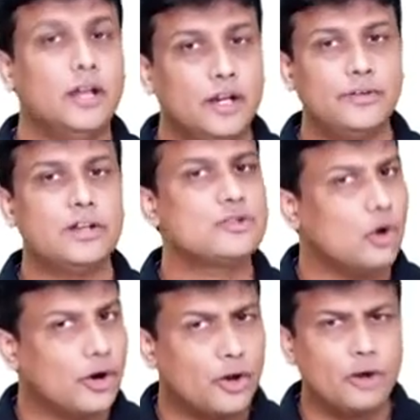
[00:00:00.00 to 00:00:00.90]
If it is
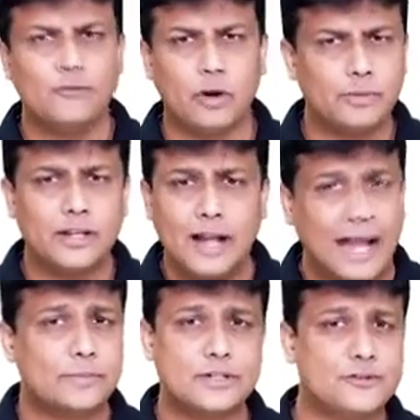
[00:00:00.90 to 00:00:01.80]
not at all formed there,
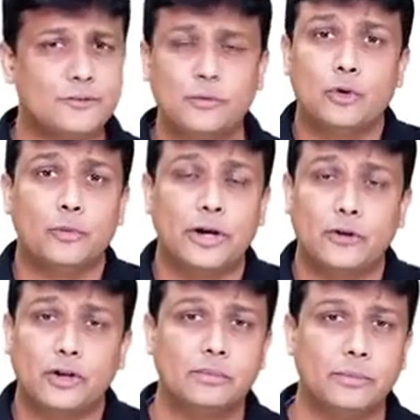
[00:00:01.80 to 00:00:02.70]
absence of
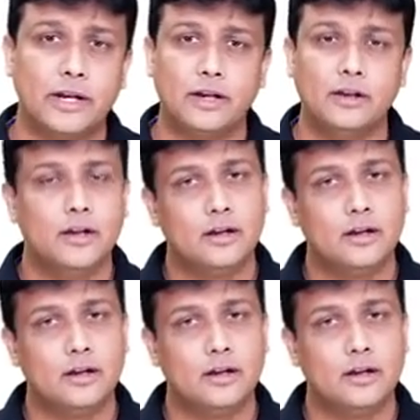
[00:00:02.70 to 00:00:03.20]
pleuroperitoneal membrane,